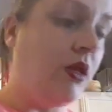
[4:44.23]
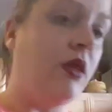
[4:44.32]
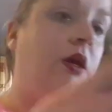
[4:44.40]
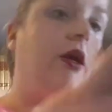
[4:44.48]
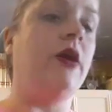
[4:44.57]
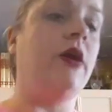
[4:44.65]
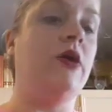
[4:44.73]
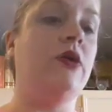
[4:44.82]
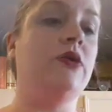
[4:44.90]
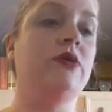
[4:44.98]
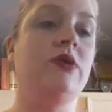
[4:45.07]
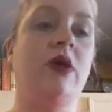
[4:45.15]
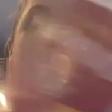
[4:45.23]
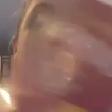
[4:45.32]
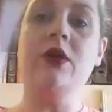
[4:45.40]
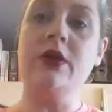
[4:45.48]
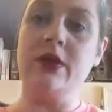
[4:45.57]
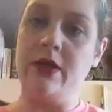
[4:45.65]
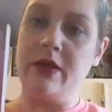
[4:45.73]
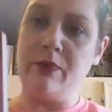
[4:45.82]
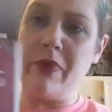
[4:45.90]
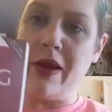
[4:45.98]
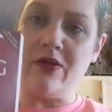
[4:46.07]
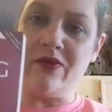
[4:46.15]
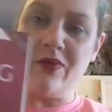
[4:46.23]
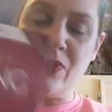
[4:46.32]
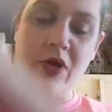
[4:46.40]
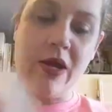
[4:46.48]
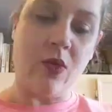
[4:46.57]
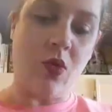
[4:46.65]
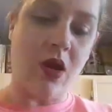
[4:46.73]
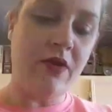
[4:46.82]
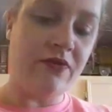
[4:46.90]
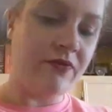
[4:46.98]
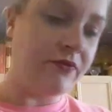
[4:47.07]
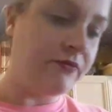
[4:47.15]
There's a book, Power of the Praying Wife.